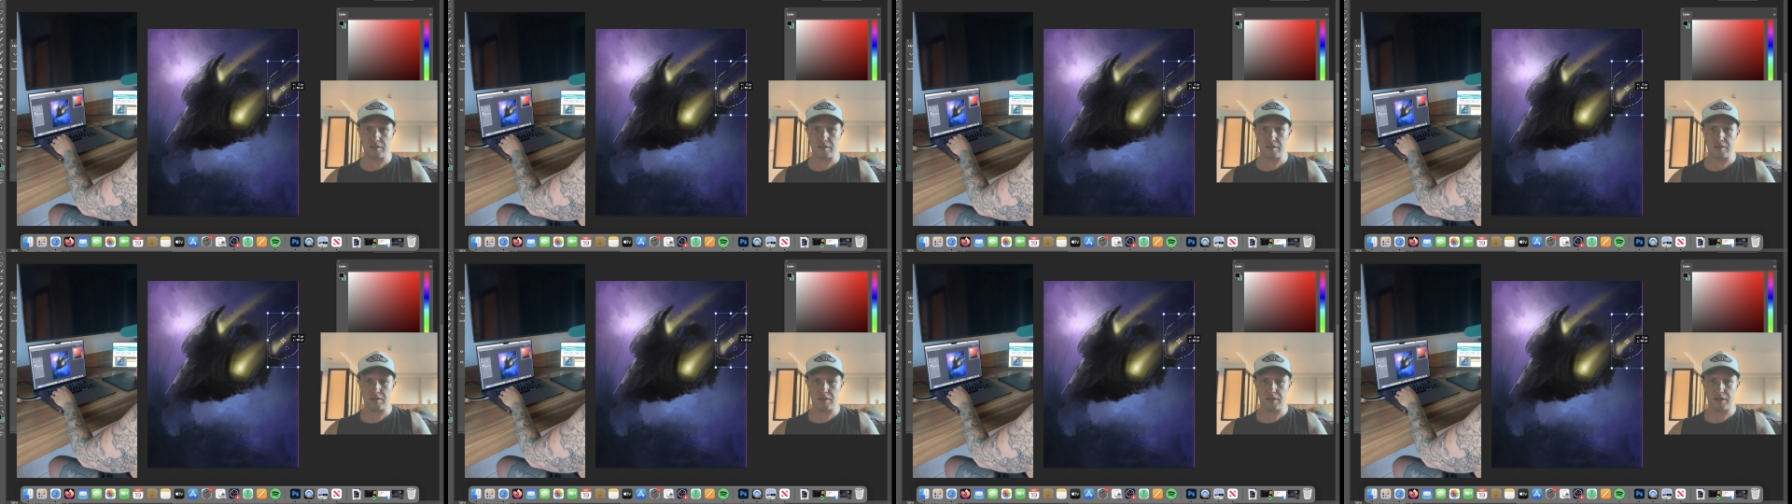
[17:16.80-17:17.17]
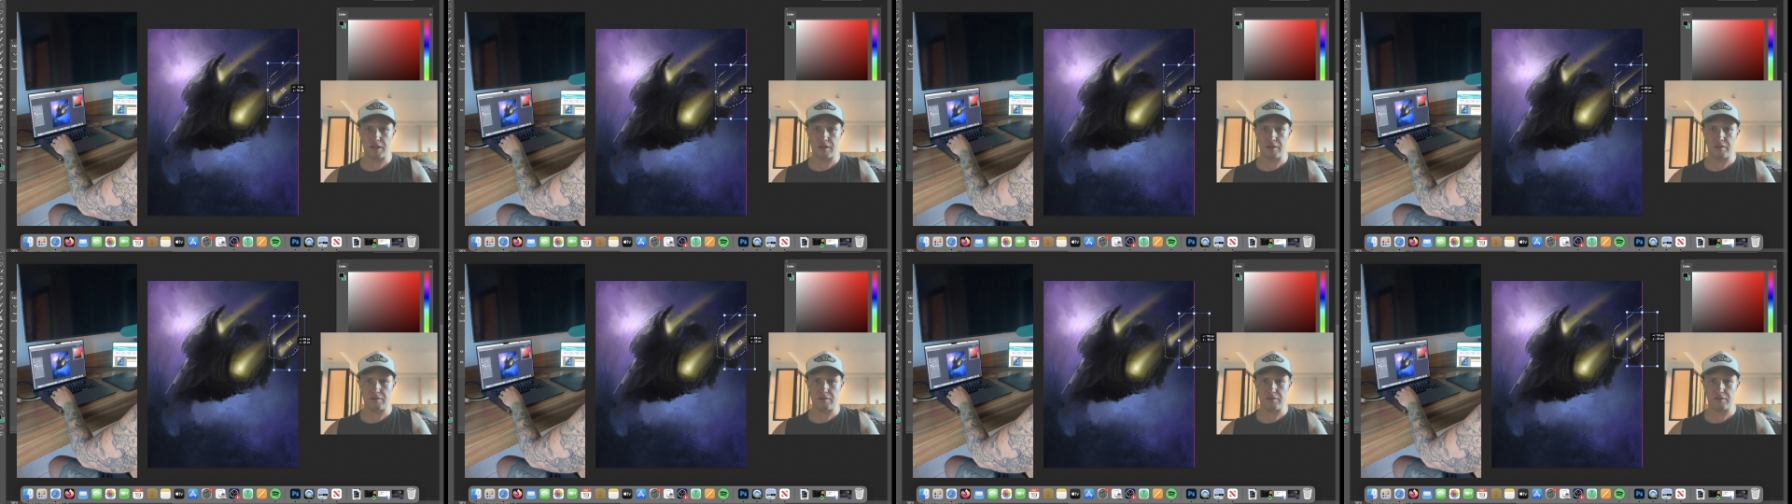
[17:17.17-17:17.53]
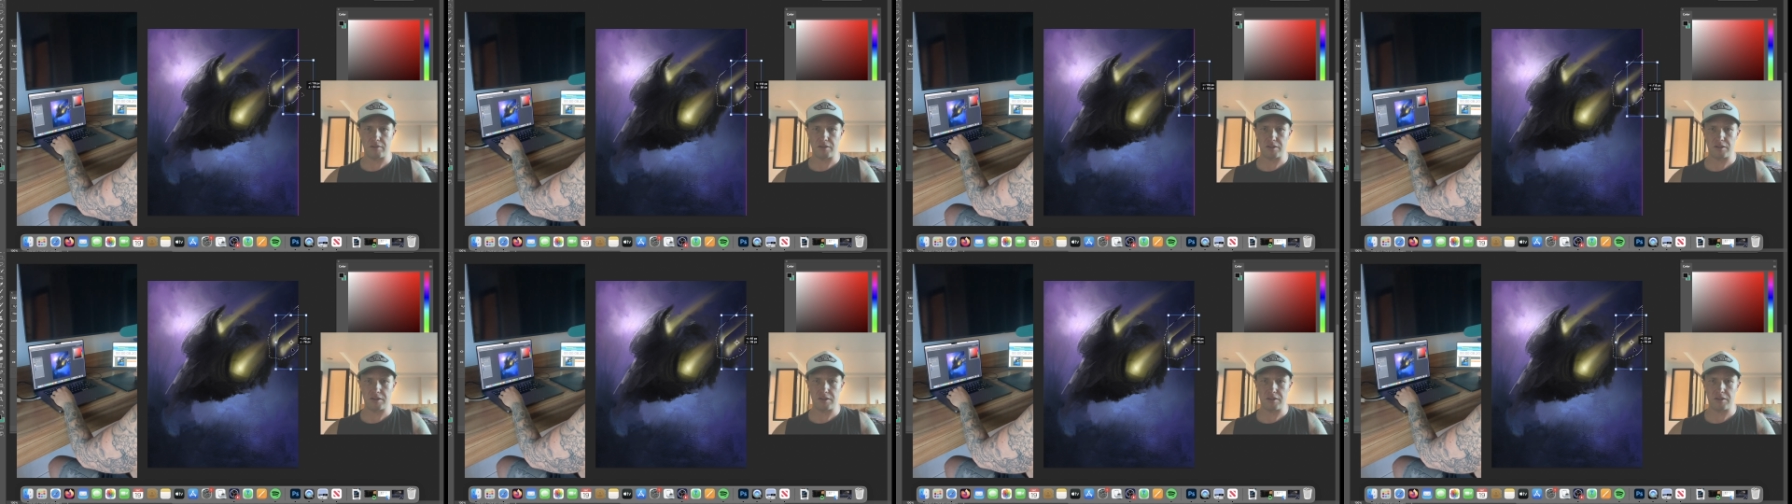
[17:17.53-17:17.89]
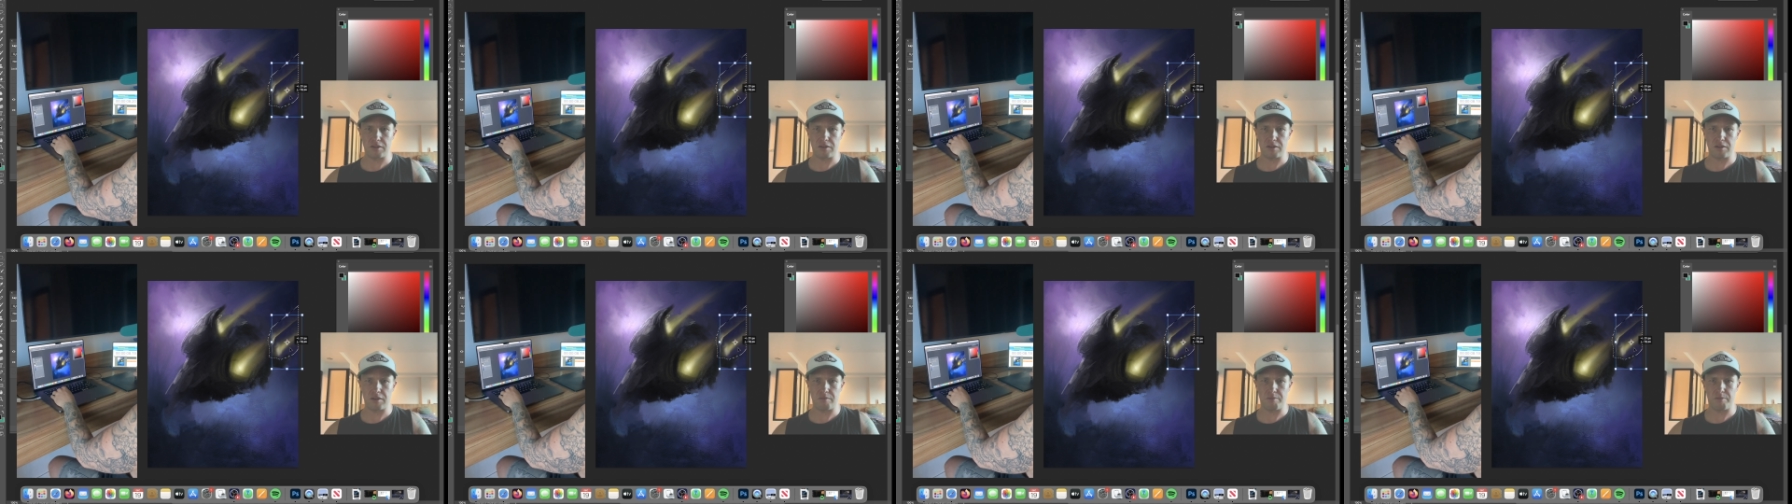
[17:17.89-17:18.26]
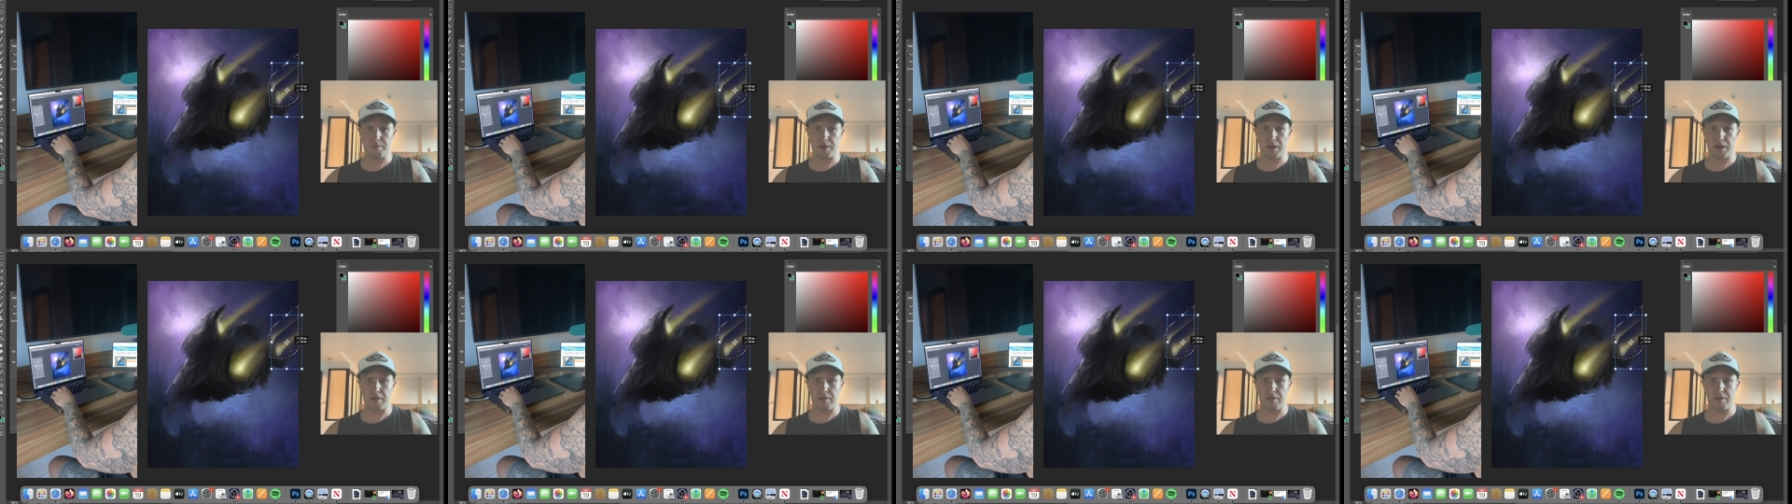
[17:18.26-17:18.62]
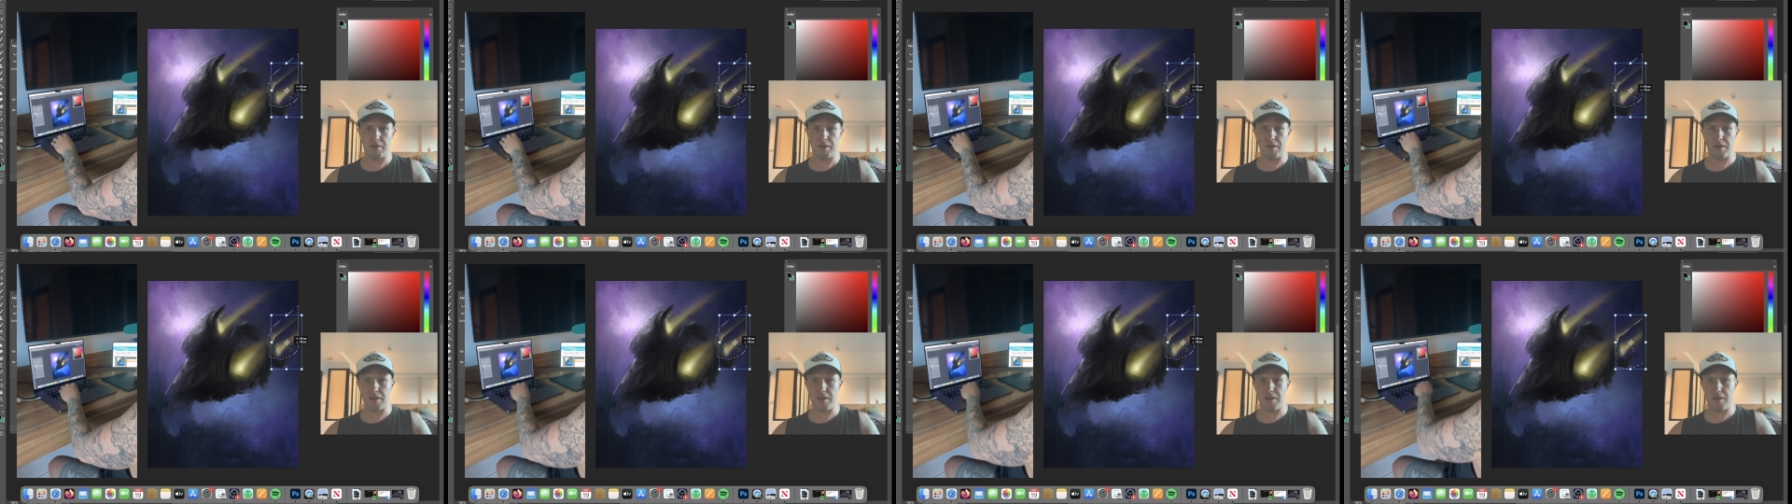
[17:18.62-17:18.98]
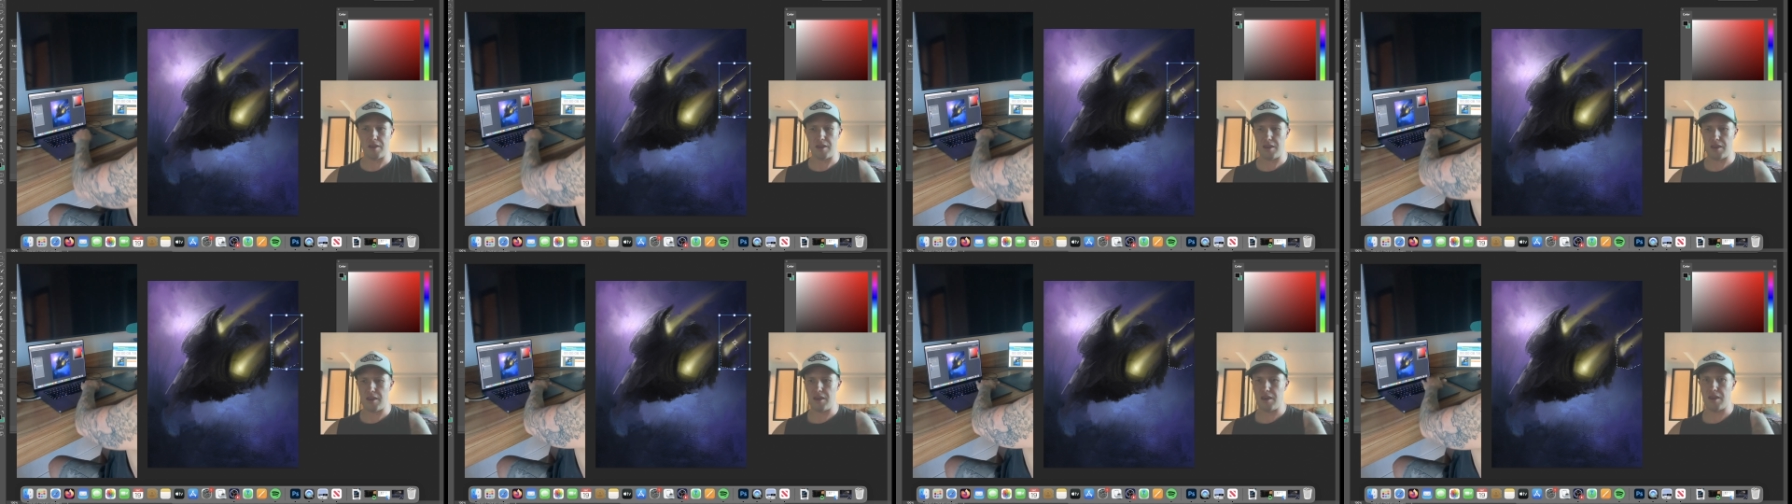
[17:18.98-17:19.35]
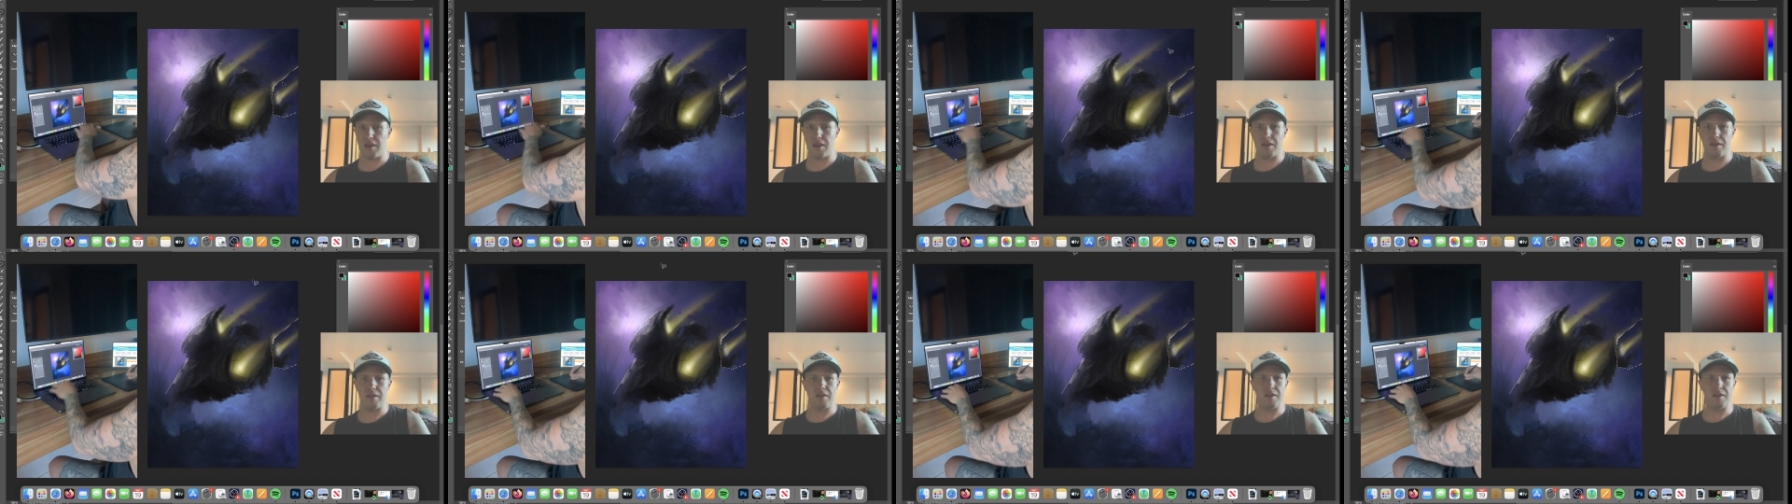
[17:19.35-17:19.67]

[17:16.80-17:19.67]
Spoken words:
down to about here.